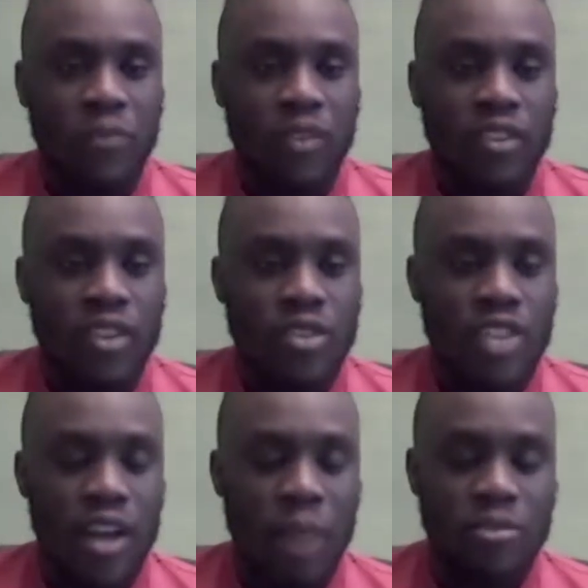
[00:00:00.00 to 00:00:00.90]
No, so I
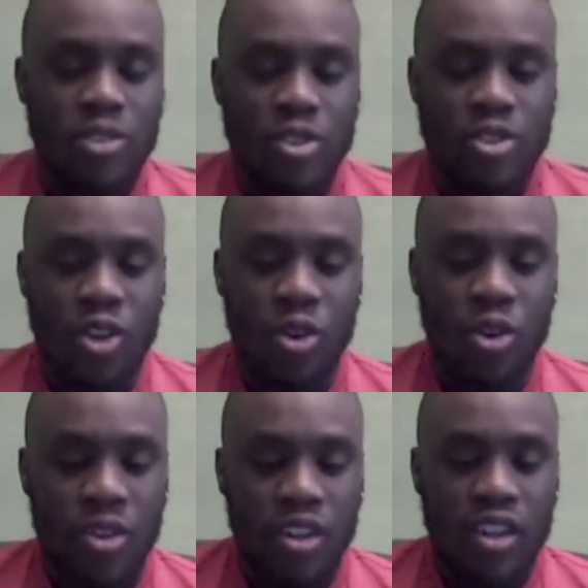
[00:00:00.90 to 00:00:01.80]
come to you. So,
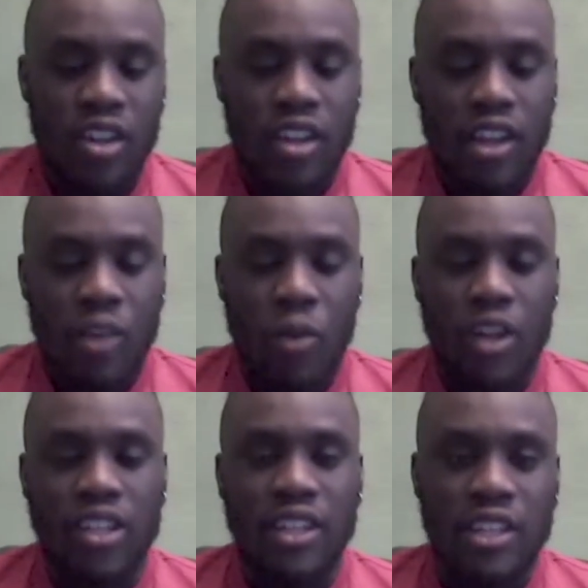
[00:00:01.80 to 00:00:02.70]
what
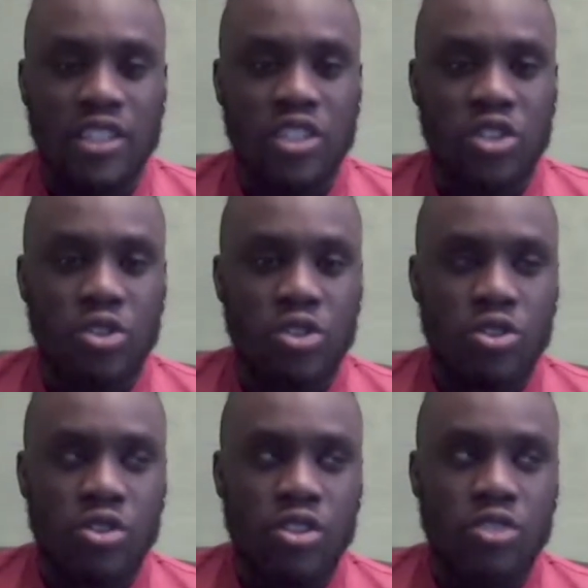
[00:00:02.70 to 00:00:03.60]
did you